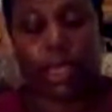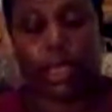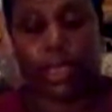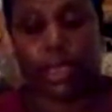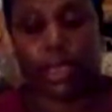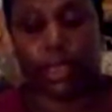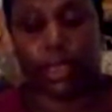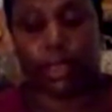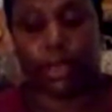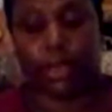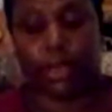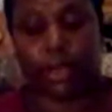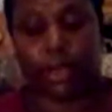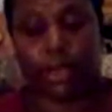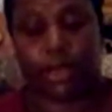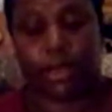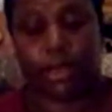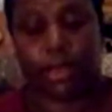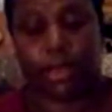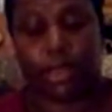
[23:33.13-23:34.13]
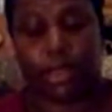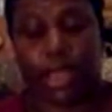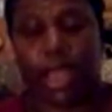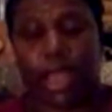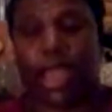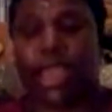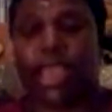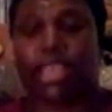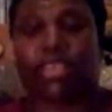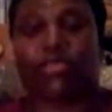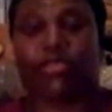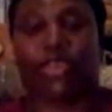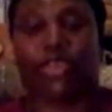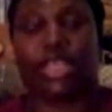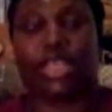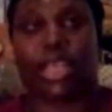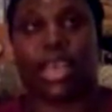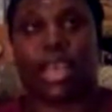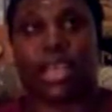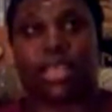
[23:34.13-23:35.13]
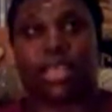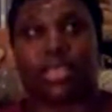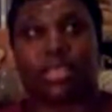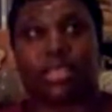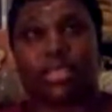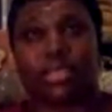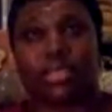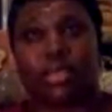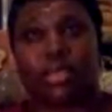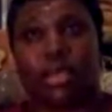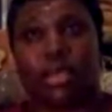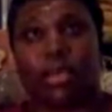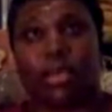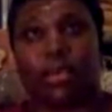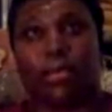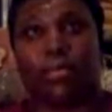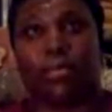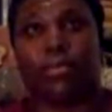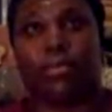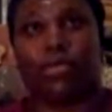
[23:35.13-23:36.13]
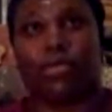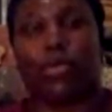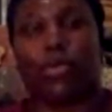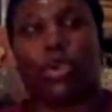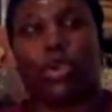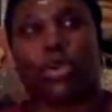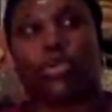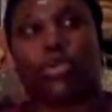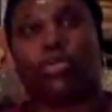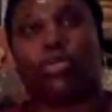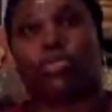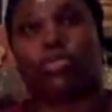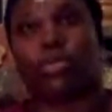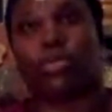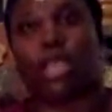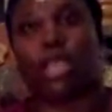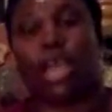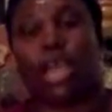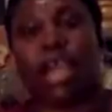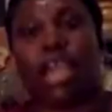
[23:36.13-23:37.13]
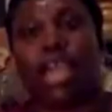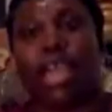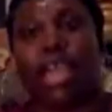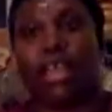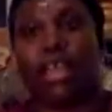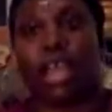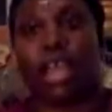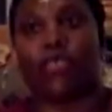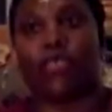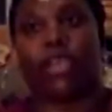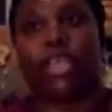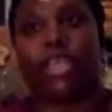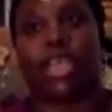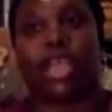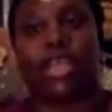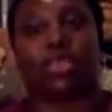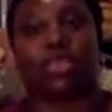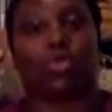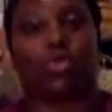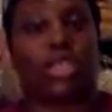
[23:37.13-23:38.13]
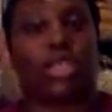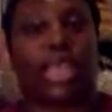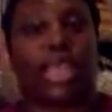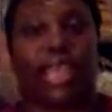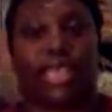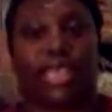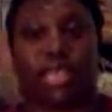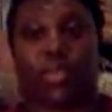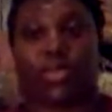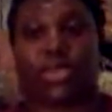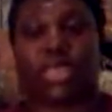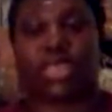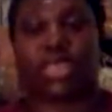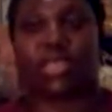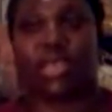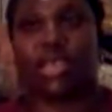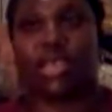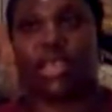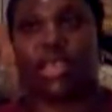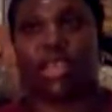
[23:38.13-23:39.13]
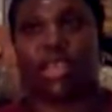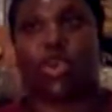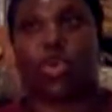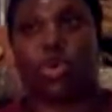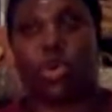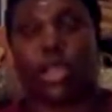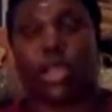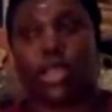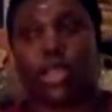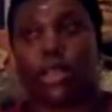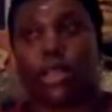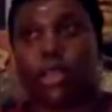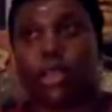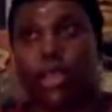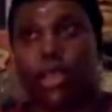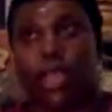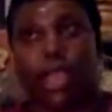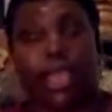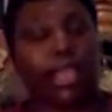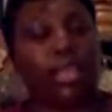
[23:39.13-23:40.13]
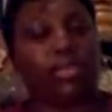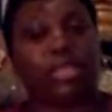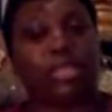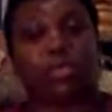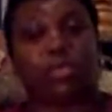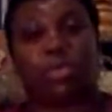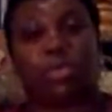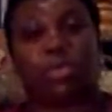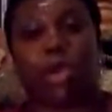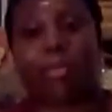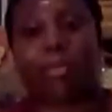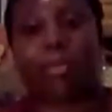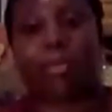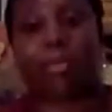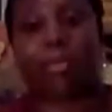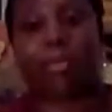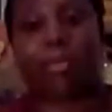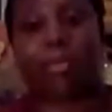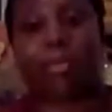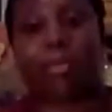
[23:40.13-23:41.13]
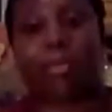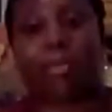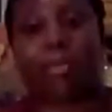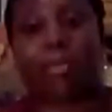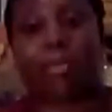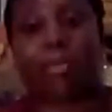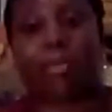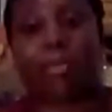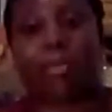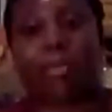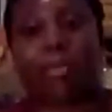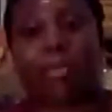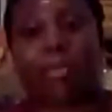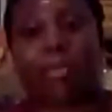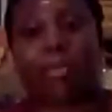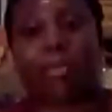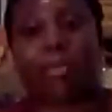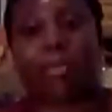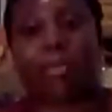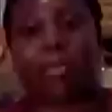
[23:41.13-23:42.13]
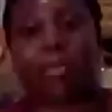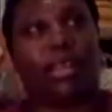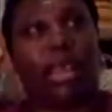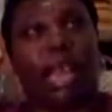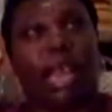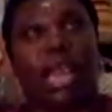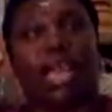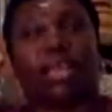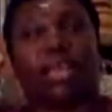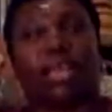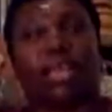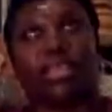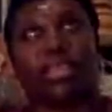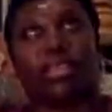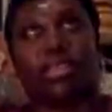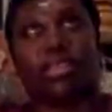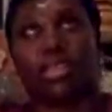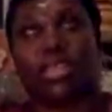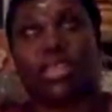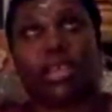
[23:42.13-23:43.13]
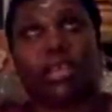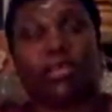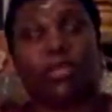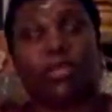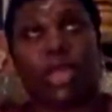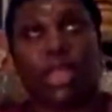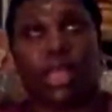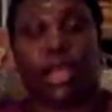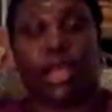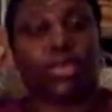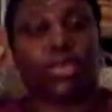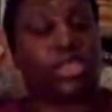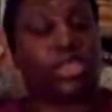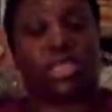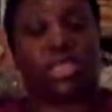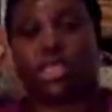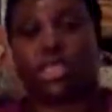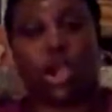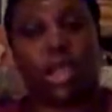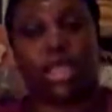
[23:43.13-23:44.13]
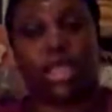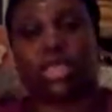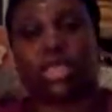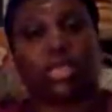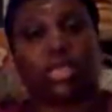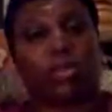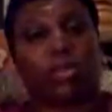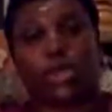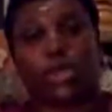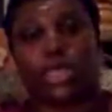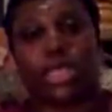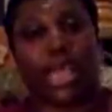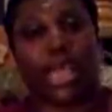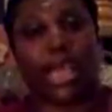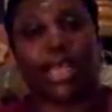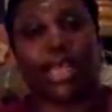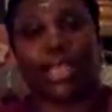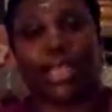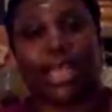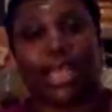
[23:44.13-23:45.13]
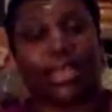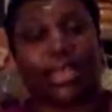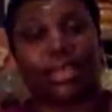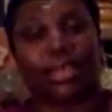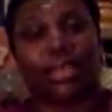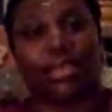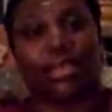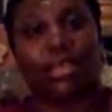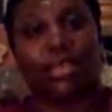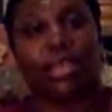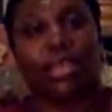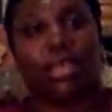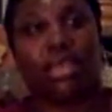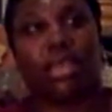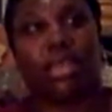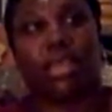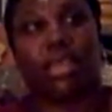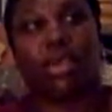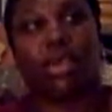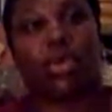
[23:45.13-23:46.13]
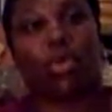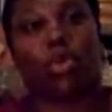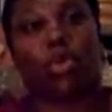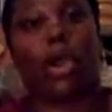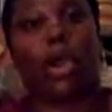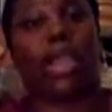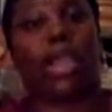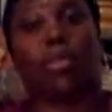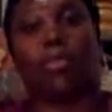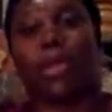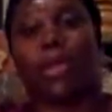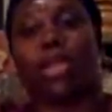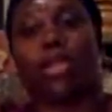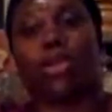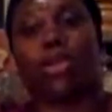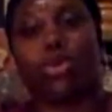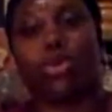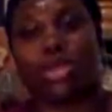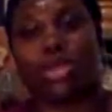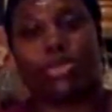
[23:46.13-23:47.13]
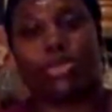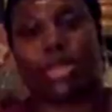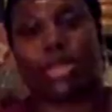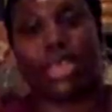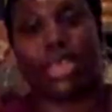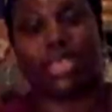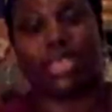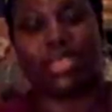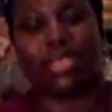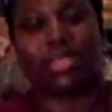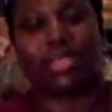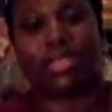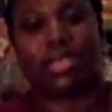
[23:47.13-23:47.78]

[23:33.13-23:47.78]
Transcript: And I had to realize, I realized one day as I was sitting in court and I was by myself, and I looked up and I was just talking to the Most High, like, why am I going through this?